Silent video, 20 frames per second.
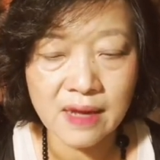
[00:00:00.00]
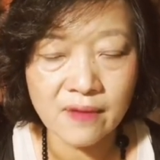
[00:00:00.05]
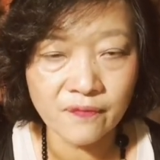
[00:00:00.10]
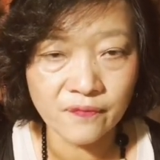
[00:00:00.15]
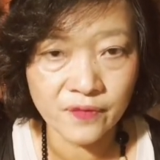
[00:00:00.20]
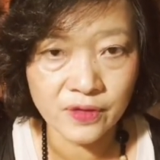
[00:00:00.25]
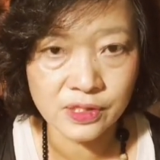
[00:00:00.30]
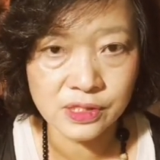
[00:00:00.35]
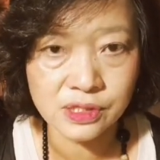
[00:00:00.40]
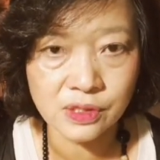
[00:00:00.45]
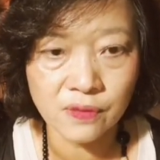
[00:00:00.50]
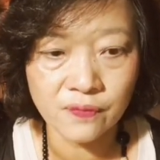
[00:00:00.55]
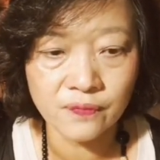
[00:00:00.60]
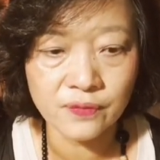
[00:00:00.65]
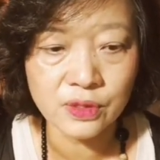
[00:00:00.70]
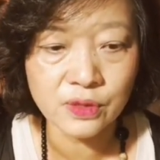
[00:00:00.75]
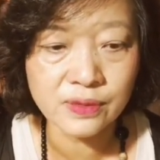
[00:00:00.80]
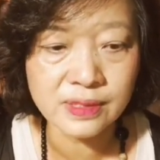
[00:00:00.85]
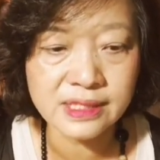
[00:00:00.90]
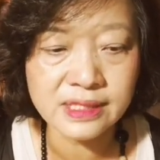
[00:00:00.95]
effects of
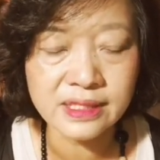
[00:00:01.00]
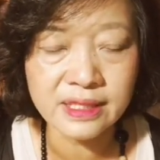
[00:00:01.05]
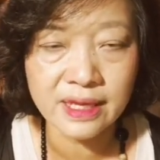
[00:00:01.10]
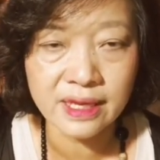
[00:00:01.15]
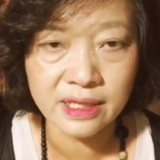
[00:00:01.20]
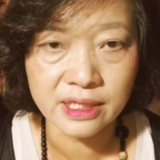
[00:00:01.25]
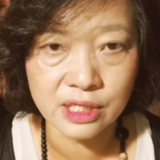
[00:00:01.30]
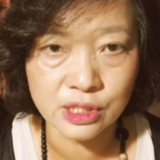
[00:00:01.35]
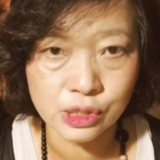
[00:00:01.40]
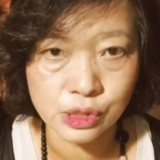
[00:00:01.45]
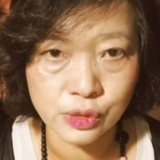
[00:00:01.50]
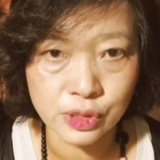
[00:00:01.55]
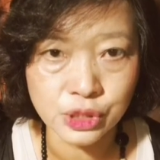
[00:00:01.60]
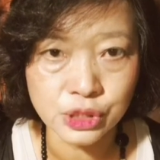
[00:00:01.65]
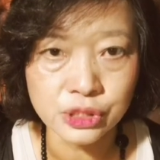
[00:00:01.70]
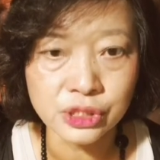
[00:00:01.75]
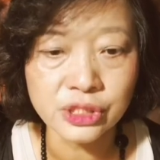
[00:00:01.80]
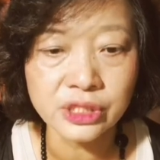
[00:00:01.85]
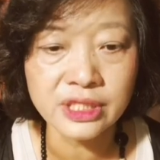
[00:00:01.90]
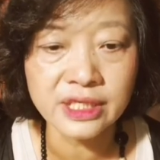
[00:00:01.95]
using an
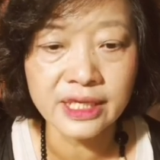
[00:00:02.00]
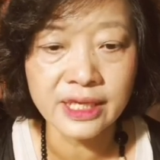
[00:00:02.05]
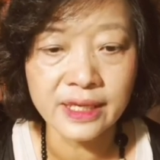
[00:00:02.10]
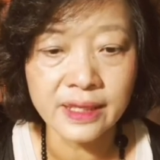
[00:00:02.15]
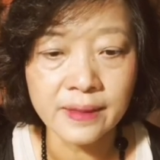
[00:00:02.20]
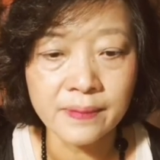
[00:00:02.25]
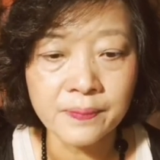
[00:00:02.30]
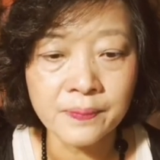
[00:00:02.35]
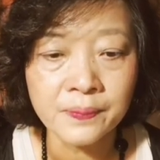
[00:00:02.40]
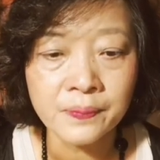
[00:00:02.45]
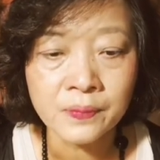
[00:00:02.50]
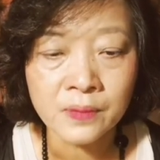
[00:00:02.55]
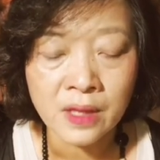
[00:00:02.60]
instructional game